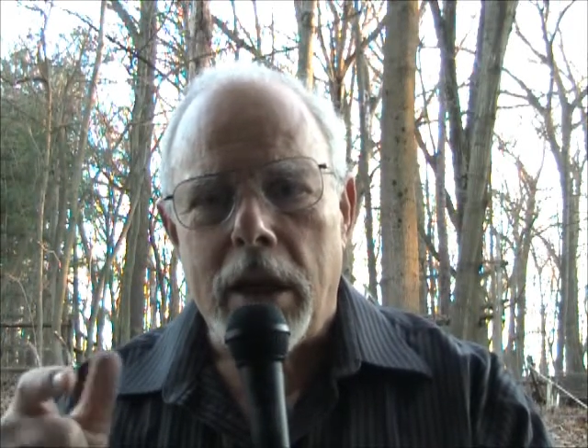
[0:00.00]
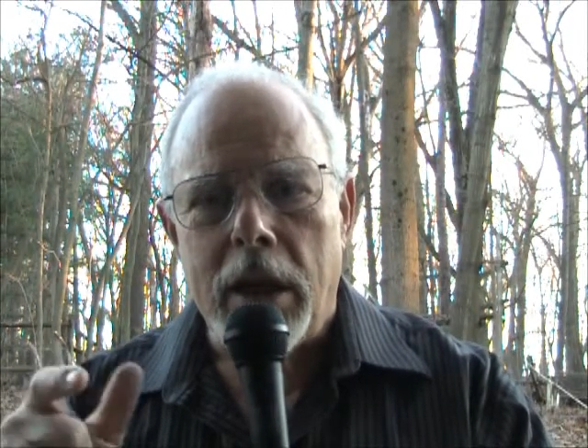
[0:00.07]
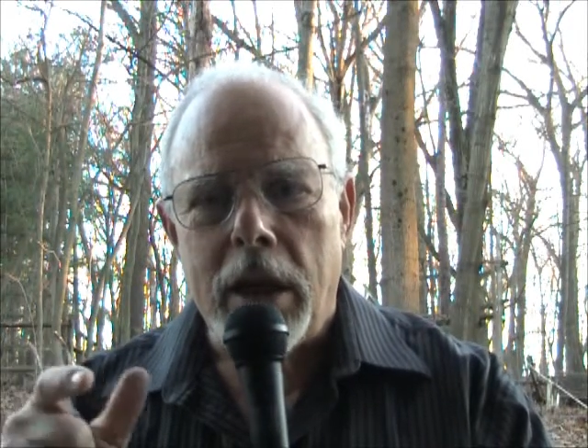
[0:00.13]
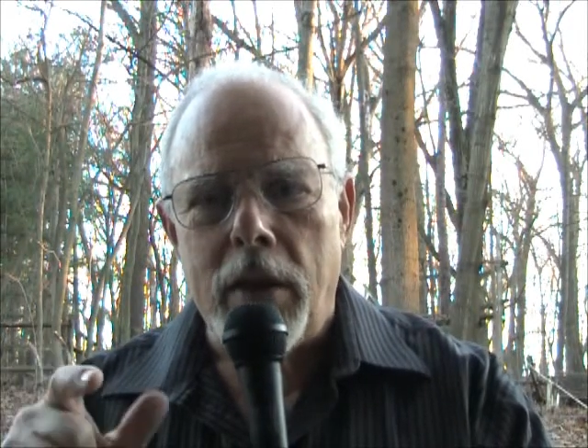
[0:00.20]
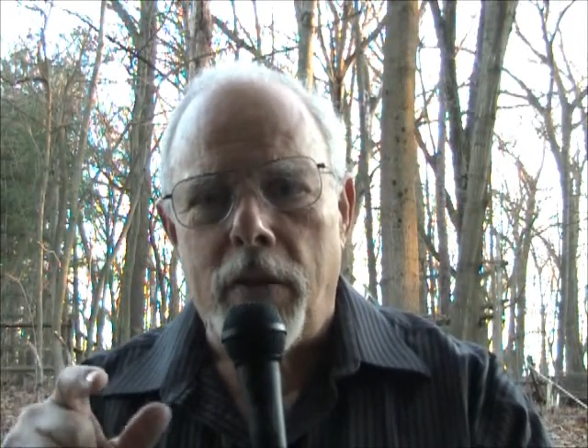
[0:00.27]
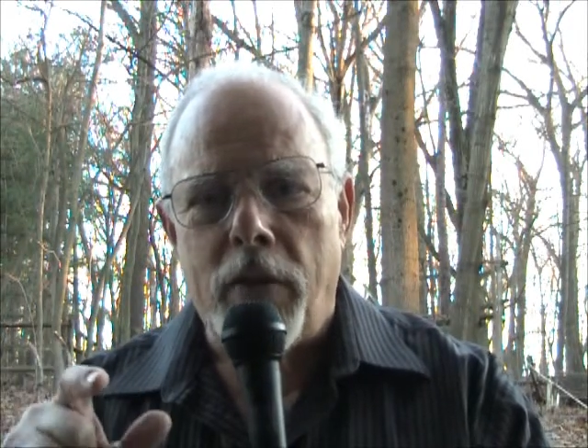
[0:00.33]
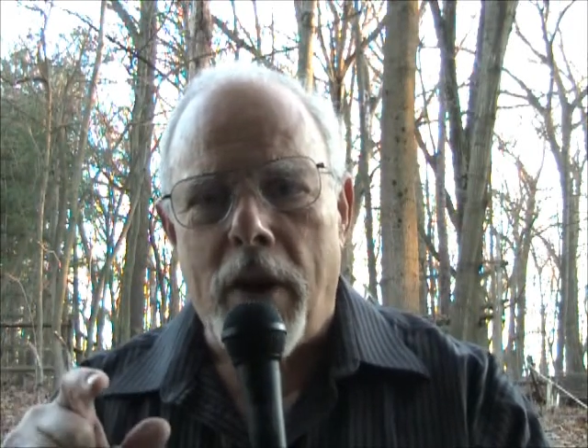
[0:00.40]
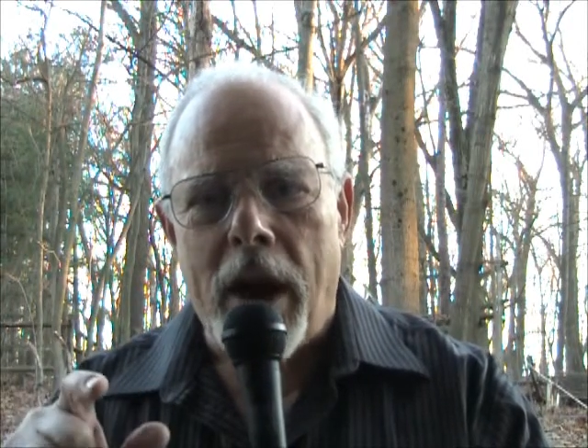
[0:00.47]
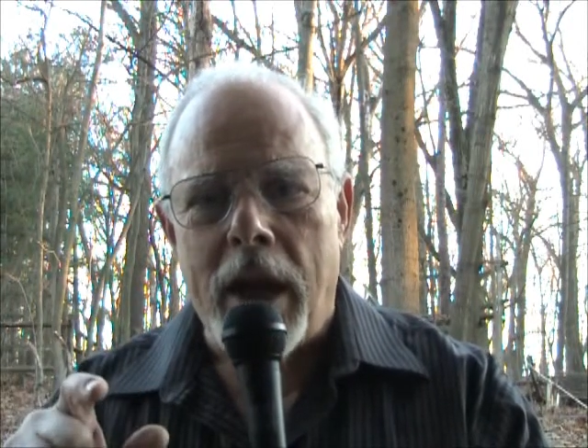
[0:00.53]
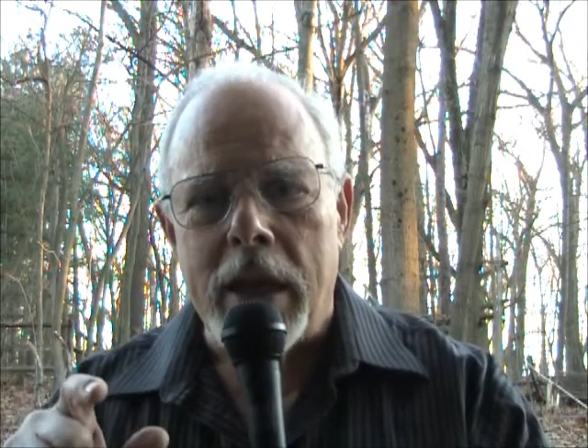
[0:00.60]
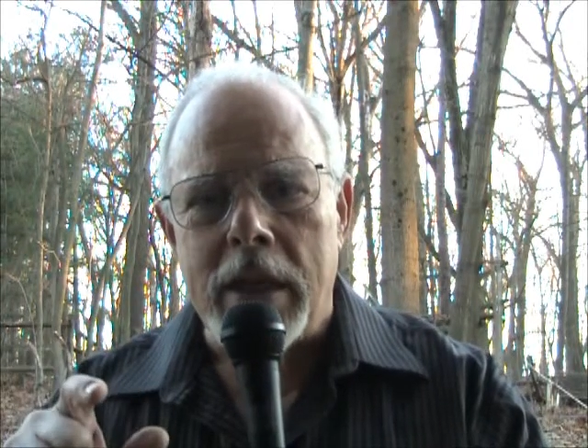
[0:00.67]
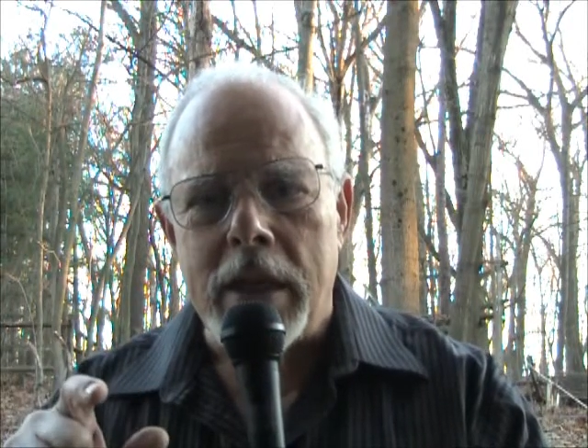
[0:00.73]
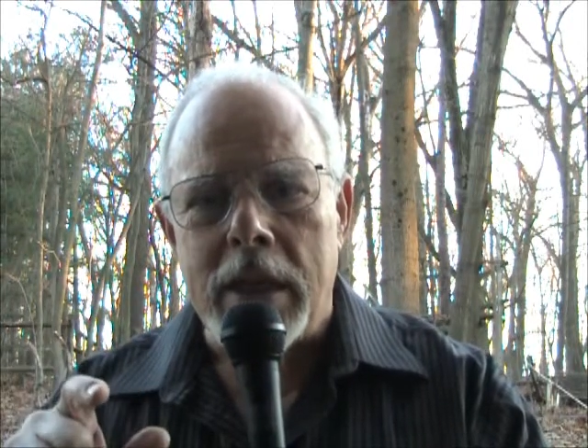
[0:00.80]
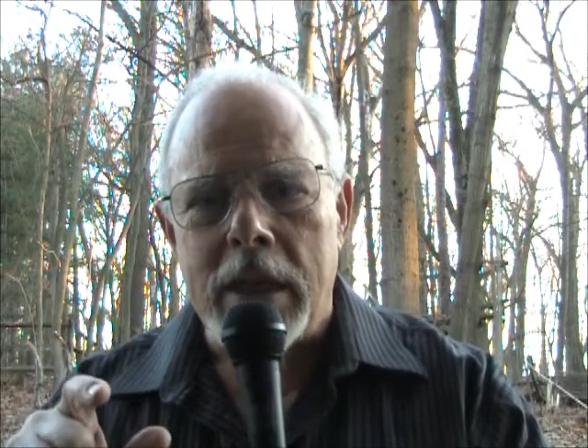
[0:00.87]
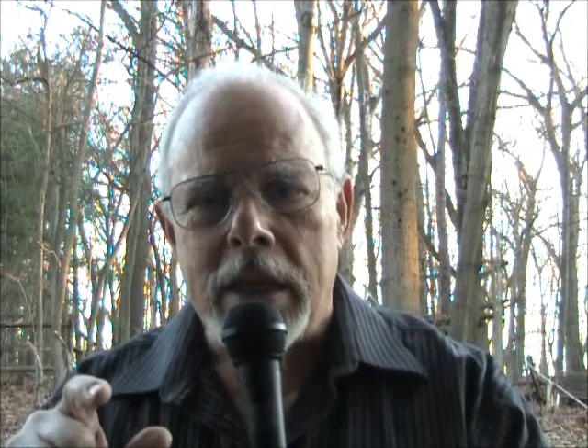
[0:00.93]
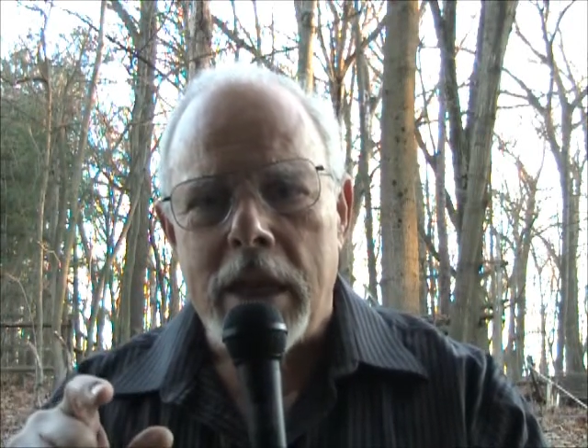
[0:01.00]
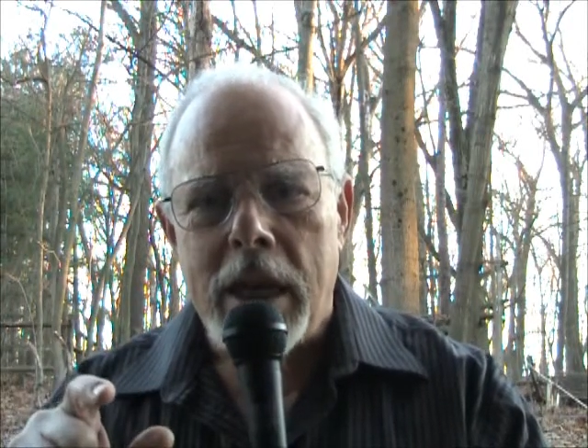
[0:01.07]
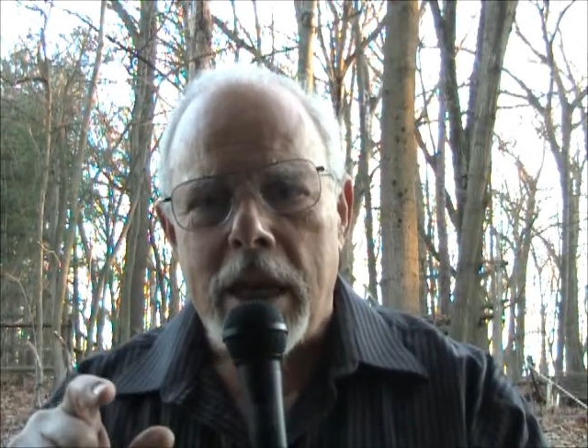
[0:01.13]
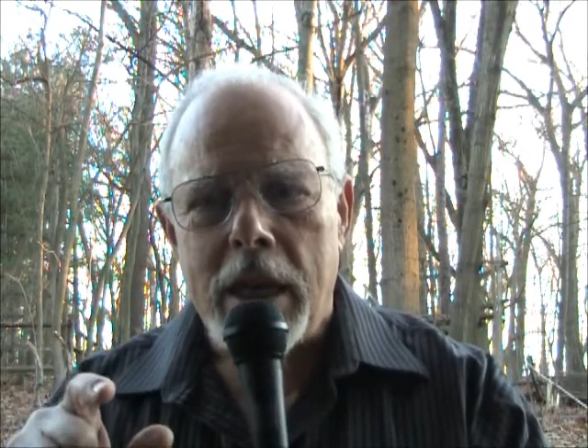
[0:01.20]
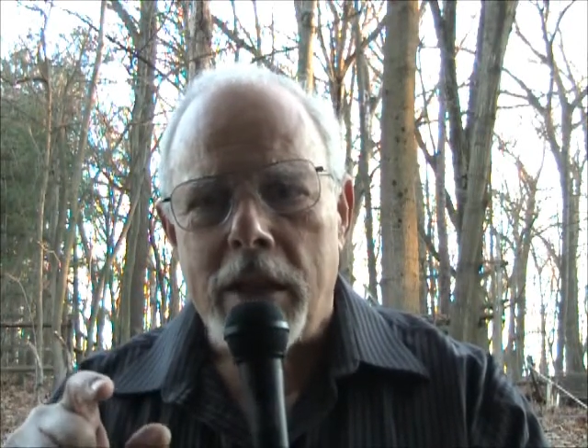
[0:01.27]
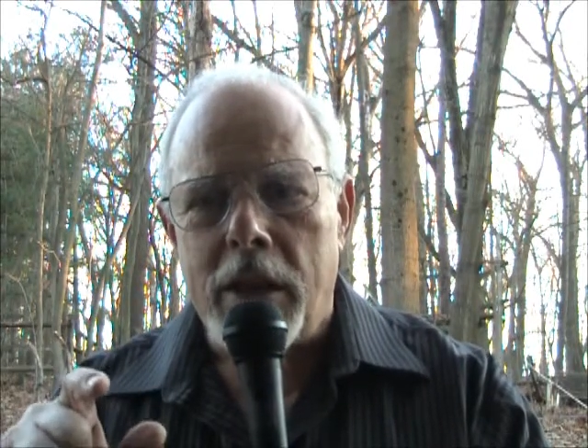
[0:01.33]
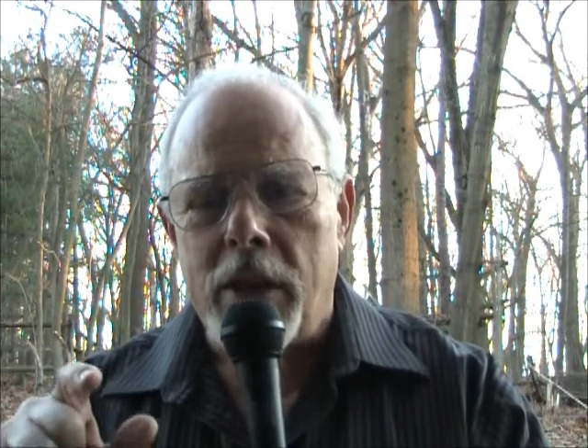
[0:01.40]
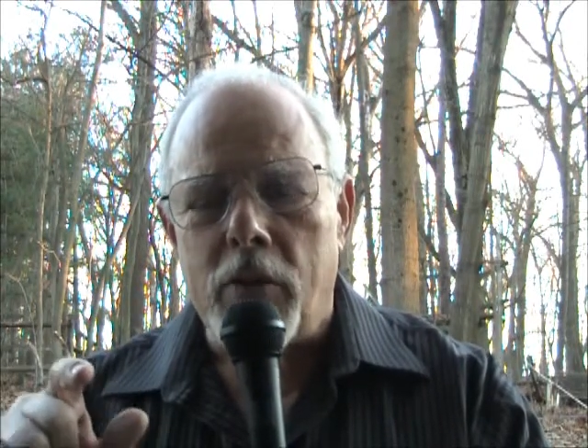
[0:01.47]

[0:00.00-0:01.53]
he finds that